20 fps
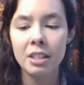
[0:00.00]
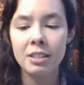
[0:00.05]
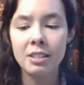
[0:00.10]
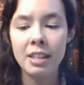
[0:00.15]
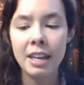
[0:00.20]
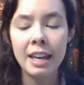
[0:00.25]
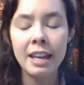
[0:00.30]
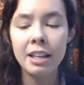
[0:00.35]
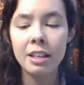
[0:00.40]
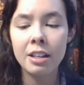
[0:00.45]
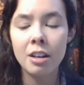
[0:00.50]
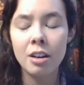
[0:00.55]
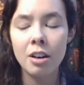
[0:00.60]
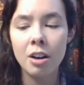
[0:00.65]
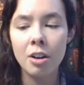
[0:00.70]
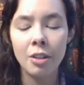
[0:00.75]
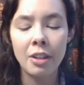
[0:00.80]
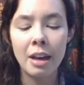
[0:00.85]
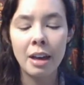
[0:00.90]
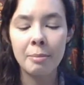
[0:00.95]
Take
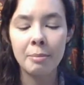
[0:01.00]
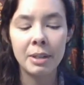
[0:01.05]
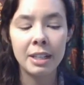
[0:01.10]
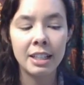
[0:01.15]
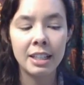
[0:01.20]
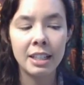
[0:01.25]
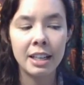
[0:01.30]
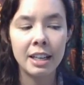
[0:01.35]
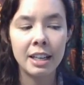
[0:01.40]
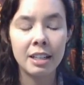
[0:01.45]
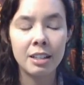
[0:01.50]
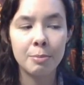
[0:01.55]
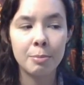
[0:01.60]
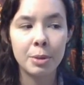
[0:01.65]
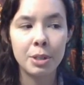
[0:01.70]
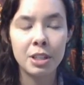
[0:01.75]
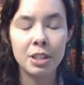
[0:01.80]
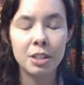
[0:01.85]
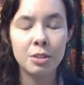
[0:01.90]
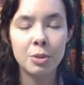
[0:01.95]
all that money and
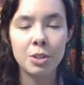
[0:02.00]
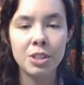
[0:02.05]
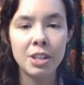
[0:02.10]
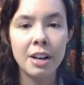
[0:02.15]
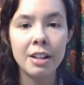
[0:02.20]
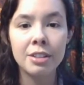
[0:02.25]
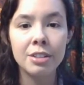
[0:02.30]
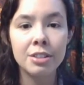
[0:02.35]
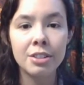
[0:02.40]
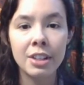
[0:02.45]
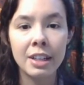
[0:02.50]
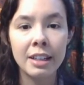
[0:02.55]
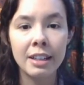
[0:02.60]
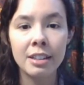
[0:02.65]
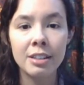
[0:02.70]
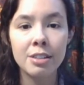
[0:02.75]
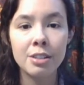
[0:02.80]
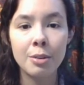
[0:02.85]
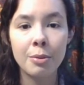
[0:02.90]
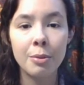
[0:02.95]
put it towards other
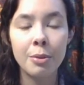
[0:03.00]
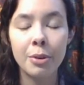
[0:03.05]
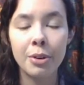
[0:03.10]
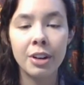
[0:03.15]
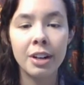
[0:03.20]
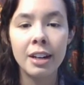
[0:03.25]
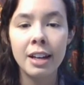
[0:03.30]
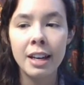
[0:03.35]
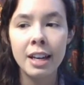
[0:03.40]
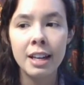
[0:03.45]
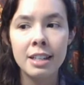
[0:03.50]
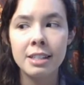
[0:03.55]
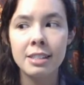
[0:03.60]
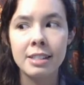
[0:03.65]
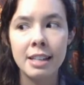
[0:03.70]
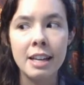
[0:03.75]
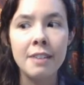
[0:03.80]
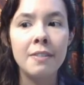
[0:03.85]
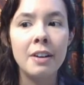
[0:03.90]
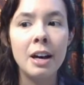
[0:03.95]
things, or
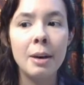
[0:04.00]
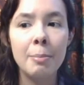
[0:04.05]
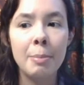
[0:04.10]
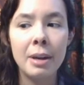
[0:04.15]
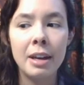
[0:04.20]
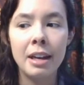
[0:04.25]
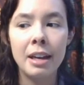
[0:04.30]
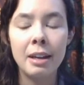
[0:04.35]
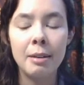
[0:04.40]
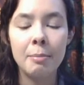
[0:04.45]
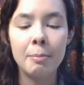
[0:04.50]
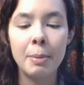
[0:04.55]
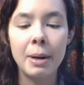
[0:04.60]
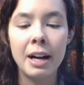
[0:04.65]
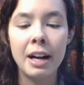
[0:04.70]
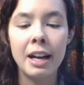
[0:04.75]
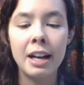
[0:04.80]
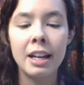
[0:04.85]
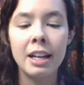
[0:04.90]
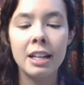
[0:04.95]
save up and
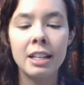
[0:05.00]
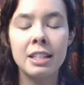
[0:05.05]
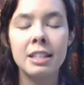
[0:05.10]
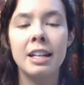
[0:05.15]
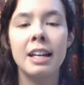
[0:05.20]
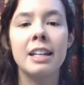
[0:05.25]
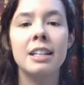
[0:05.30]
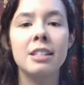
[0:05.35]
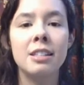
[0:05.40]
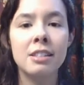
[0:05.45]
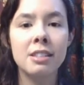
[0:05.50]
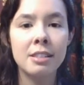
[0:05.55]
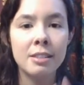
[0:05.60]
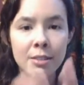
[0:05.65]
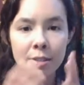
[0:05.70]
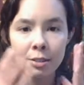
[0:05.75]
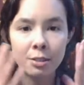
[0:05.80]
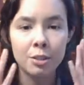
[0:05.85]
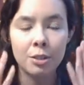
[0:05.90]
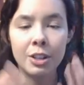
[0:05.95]
buy a nice
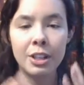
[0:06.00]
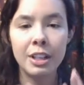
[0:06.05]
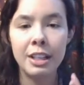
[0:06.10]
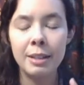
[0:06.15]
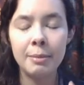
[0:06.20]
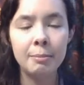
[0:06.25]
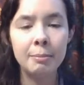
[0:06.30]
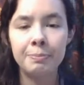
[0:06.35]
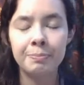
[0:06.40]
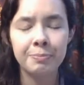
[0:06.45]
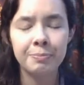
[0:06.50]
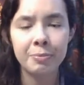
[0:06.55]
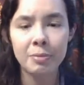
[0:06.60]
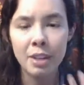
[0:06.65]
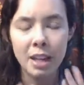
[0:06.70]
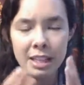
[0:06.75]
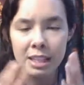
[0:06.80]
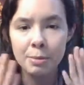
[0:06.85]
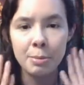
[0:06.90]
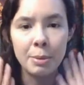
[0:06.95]
cream,
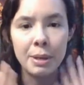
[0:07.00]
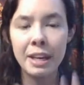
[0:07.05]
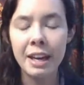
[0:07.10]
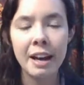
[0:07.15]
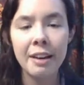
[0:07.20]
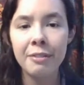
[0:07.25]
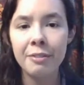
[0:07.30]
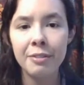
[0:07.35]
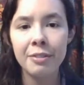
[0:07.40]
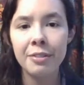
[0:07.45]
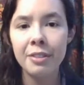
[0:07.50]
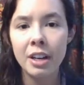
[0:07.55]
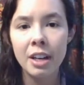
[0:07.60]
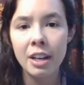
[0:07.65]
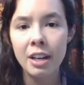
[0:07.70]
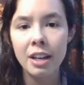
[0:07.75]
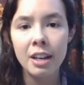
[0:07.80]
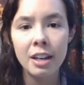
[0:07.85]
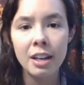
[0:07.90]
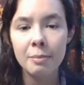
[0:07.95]
SPF,
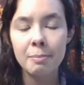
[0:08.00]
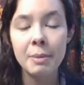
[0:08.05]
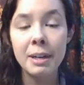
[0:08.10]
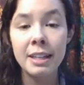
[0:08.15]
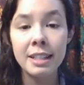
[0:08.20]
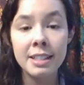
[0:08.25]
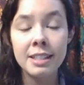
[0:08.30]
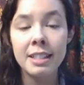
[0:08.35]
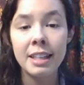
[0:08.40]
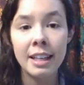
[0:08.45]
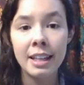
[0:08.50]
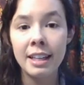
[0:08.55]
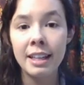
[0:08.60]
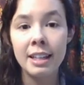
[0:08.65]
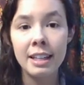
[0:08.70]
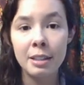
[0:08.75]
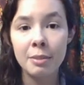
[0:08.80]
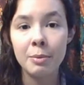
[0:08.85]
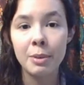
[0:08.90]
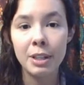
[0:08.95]

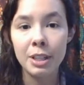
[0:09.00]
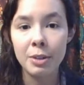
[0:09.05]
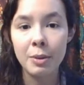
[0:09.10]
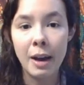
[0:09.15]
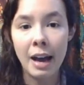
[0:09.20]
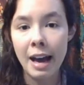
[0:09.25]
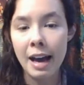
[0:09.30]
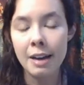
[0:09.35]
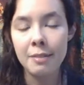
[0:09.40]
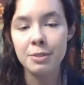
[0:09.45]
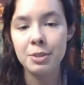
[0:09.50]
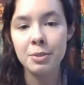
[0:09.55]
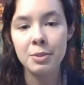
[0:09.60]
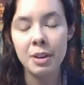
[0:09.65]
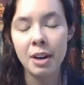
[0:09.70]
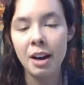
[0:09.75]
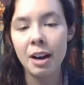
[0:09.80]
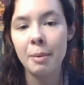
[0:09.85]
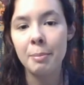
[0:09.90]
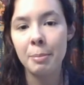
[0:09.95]
maintain what you have. Do
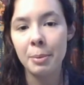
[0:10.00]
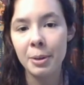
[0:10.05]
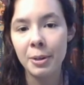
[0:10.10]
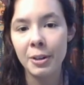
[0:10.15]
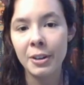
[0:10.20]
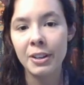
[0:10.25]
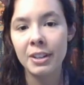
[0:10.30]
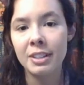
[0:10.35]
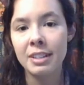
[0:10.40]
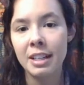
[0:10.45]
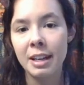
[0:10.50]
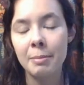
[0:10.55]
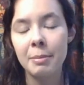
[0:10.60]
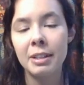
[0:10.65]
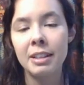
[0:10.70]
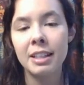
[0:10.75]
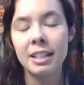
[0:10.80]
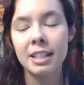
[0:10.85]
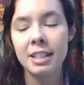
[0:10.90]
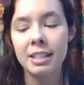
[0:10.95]
not put, I
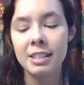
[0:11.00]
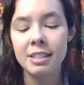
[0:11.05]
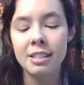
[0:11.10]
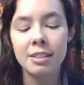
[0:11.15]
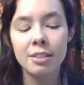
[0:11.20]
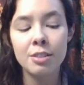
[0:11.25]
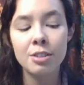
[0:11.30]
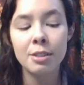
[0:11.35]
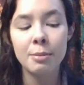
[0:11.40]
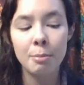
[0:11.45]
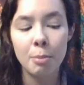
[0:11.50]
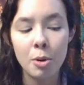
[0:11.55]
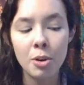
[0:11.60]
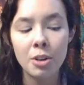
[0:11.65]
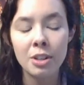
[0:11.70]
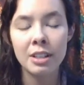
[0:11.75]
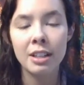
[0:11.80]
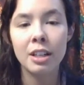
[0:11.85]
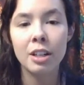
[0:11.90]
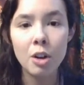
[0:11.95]
mean, like, concealer is
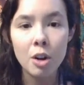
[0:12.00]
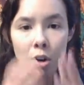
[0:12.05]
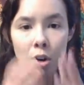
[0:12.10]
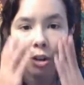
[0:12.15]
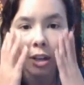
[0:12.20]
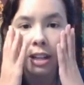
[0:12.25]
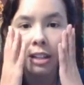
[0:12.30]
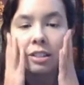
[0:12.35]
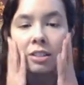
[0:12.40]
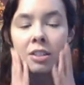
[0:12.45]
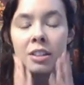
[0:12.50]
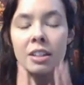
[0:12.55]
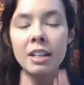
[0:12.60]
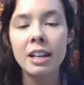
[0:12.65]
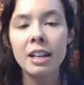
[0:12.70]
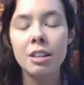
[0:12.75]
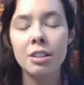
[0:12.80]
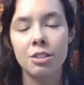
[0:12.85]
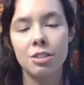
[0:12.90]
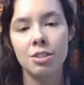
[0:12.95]
important. It
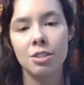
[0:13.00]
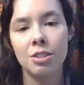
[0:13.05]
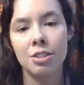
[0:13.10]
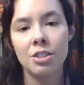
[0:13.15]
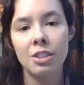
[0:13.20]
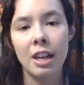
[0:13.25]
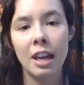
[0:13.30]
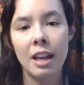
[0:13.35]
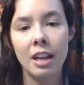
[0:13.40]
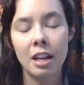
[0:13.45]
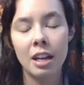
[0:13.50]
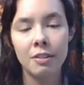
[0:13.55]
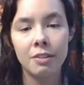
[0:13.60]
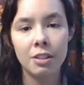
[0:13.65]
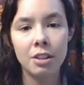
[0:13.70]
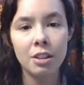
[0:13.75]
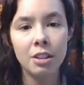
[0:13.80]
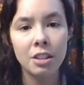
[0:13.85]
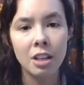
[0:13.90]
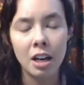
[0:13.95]
layers your skin. If
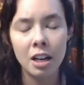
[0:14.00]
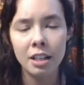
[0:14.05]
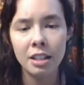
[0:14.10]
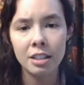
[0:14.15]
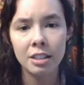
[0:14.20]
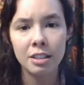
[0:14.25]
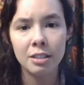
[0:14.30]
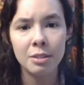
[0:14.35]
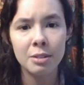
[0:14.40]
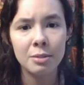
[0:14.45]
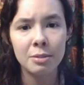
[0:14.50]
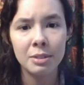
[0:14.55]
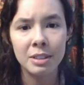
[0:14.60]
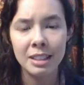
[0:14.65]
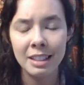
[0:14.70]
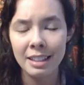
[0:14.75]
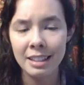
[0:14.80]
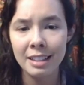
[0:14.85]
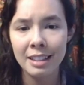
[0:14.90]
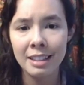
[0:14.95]
you're young and you don't
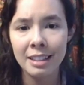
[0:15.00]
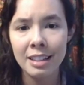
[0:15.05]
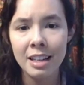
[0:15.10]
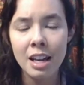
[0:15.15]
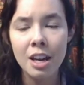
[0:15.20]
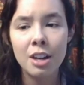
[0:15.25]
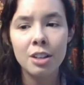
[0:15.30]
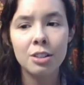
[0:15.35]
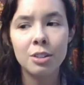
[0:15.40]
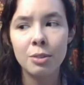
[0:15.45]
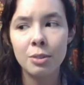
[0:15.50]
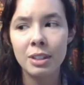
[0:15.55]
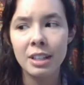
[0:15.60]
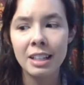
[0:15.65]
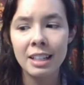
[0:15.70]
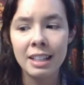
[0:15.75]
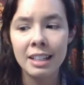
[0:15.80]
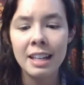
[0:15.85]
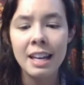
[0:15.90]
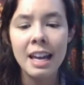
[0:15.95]
need it, don't get
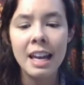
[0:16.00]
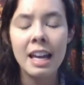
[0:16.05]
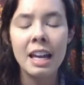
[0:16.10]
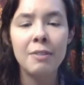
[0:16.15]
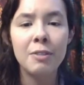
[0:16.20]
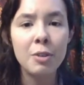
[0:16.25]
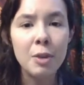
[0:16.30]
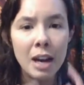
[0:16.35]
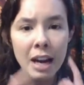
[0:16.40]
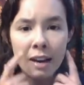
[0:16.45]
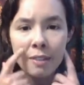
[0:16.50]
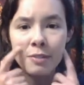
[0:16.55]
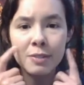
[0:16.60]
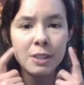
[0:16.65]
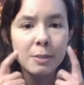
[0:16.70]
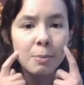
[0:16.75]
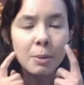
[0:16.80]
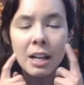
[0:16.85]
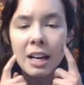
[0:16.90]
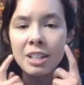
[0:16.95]
it. If you have
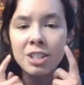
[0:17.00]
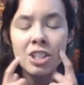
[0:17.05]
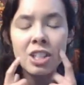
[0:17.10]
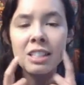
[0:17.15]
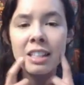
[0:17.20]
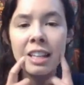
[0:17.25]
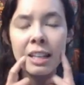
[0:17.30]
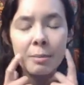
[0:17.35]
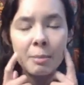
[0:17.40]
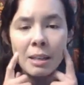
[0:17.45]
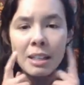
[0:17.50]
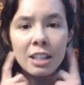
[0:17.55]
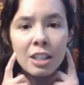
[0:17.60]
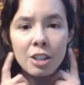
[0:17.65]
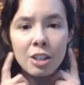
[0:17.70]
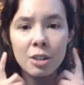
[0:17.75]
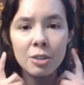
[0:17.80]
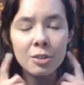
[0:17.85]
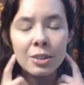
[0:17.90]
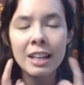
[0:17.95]
splotches like me that
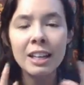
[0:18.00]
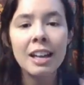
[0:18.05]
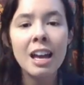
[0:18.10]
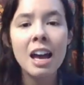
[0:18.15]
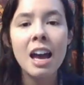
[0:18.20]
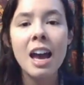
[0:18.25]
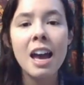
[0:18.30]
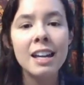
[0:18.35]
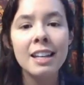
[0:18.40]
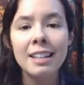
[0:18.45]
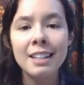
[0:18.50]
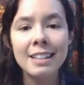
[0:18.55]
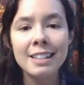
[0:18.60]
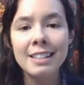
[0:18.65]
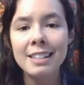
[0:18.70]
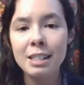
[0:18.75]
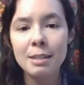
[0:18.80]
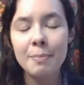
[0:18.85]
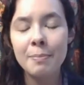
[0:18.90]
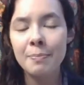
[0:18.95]
you don't like, get
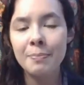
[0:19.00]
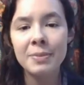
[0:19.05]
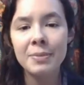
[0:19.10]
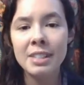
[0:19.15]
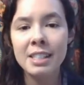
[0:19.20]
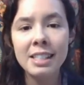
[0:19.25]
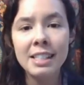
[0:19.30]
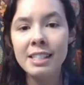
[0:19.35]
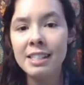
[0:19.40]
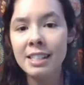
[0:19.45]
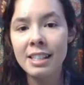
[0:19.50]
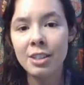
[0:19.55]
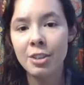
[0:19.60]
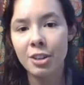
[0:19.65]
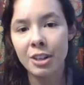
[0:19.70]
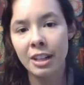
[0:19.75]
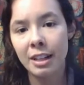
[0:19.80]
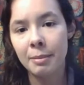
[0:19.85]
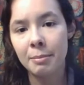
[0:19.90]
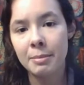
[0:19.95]
some CC
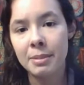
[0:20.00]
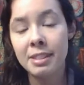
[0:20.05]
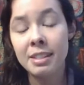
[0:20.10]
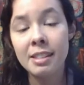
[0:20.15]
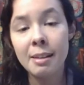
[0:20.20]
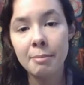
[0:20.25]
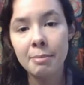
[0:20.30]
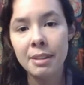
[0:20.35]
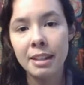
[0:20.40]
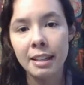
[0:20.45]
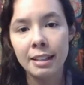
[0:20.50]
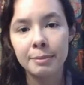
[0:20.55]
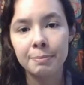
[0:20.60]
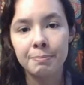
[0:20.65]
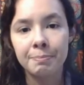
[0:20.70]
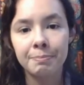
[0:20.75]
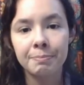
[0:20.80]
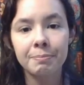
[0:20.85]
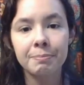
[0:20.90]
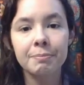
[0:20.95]
cream, something.